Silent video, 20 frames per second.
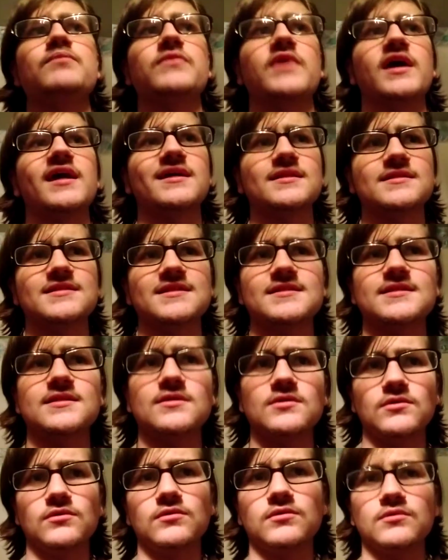I can
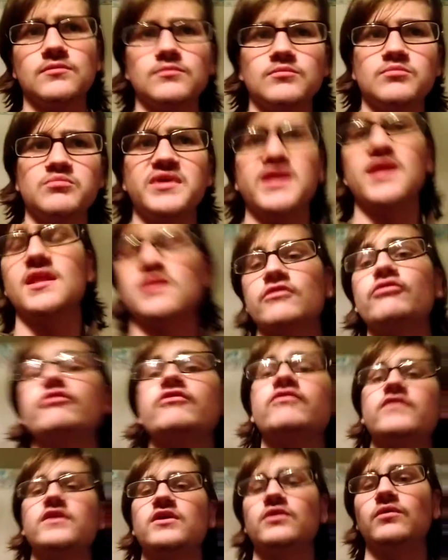still be in the
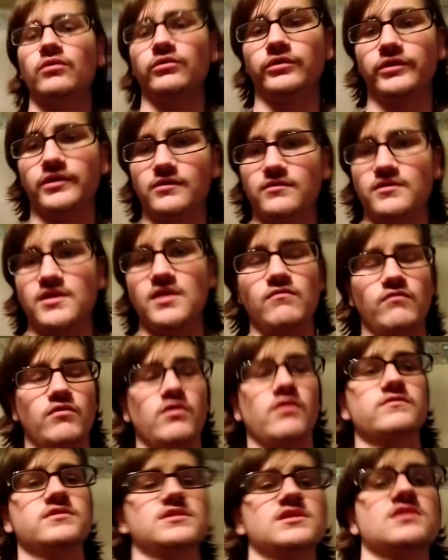field that
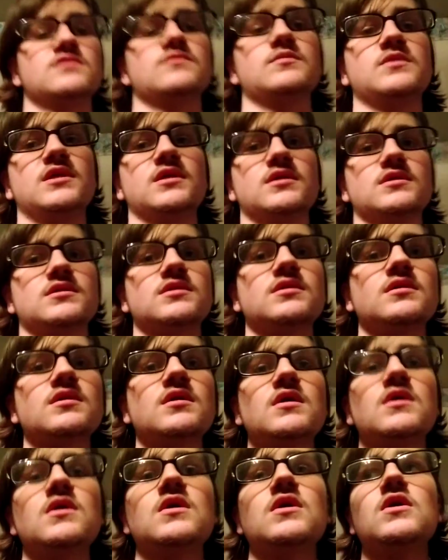involves this, because
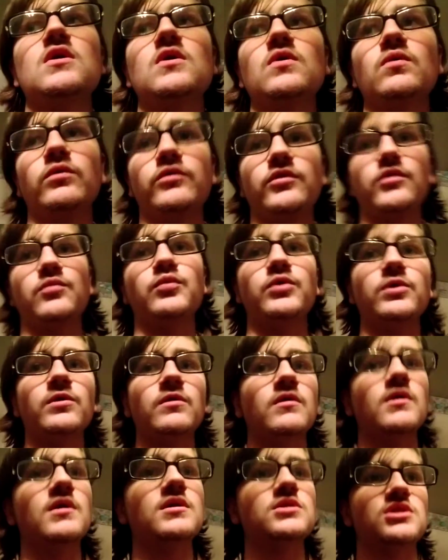with
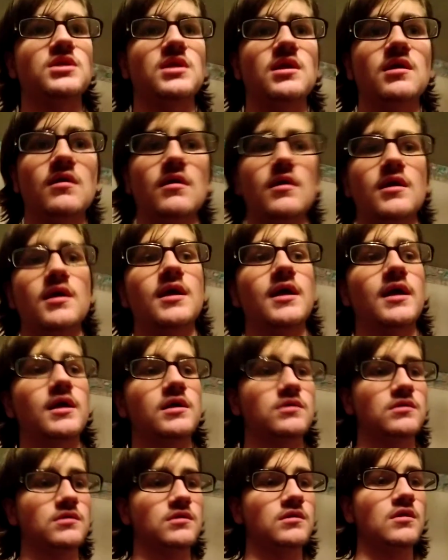computer engineering I
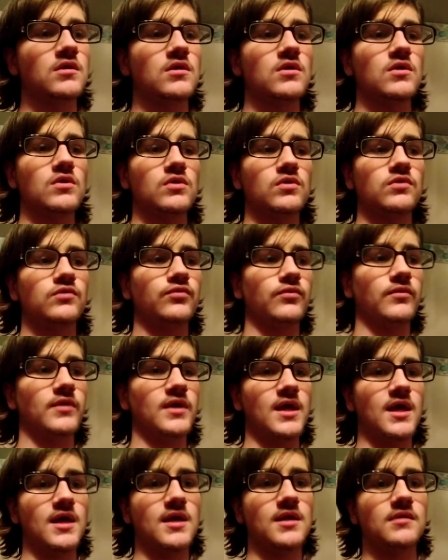could
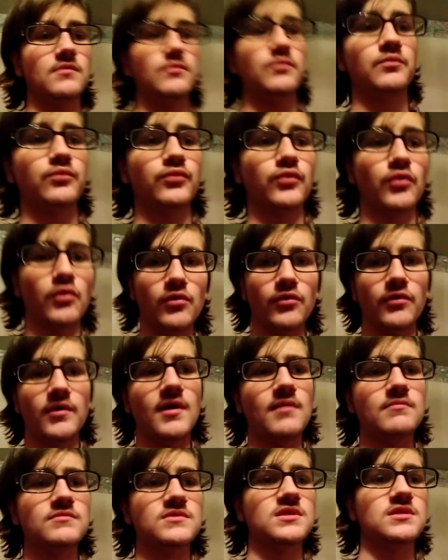create
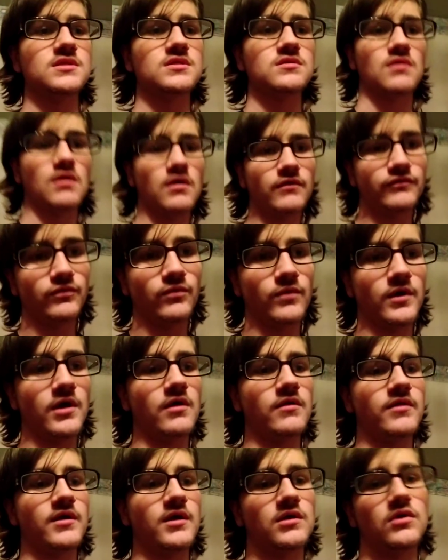programs and
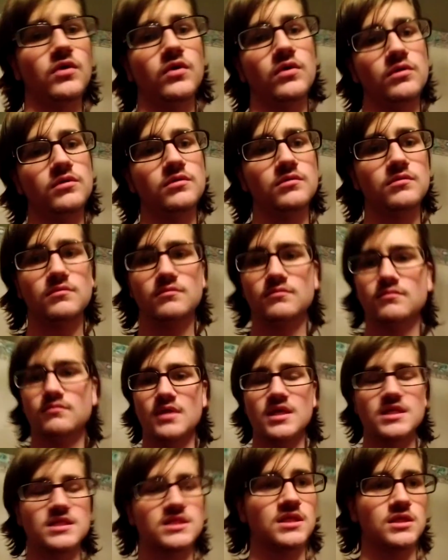software that could
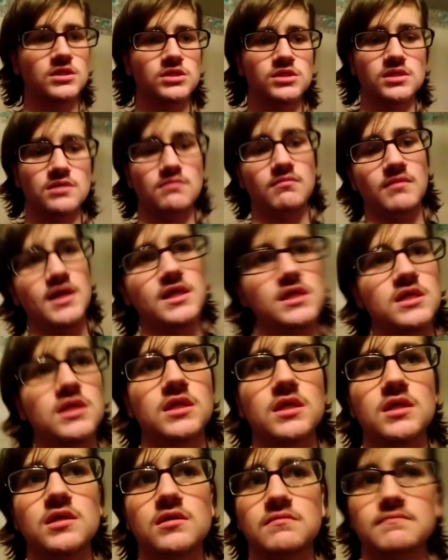essentially
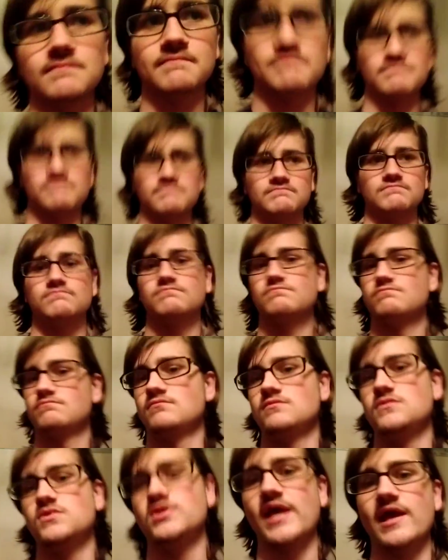make
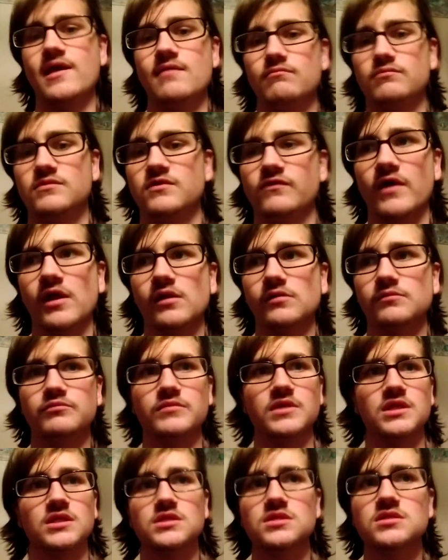game
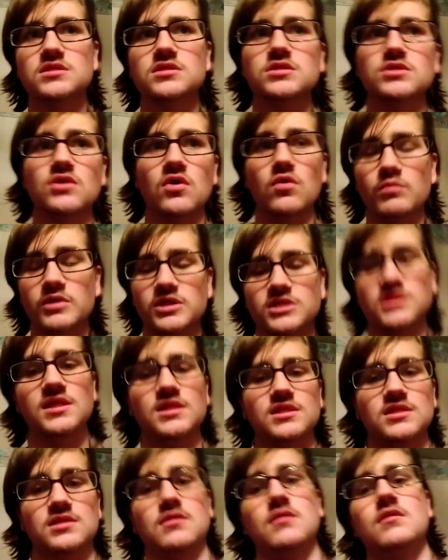development so much
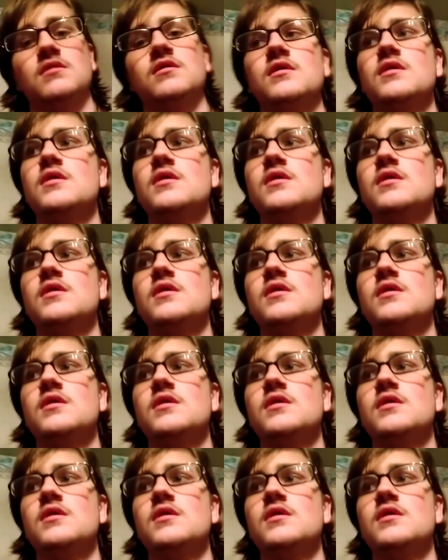easier.